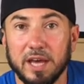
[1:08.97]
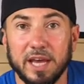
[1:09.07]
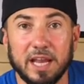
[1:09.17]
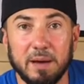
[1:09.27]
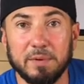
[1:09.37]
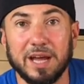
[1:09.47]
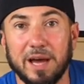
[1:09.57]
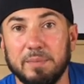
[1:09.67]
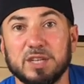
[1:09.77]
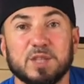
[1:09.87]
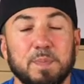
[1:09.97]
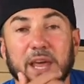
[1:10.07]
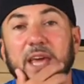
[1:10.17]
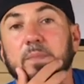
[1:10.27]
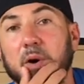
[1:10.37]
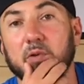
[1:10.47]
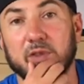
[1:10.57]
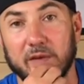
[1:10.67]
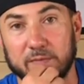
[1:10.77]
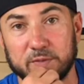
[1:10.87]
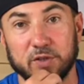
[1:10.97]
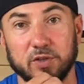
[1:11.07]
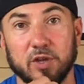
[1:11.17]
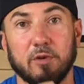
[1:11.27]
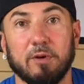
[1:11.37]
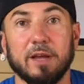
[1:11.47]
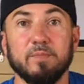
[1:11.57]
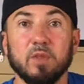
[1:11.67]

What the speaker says: and I'm going to explain both of them to you, all right?